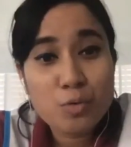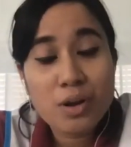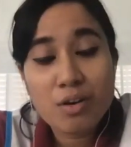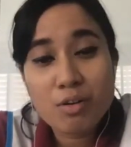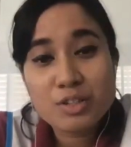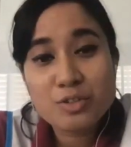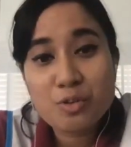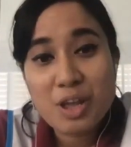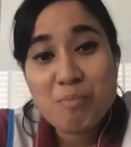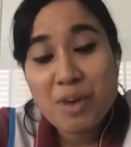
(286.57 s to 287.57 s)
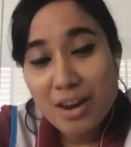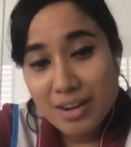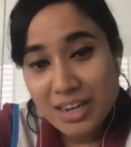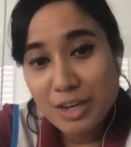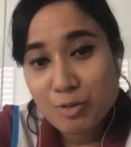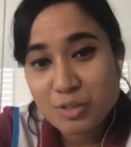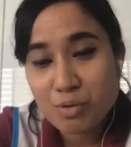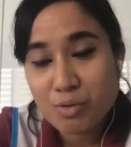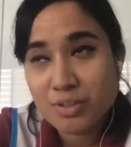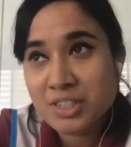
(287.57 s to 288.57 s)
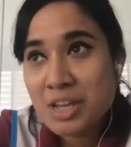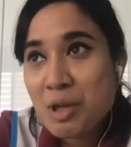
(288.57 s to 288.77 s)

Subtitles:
also implanting new stores.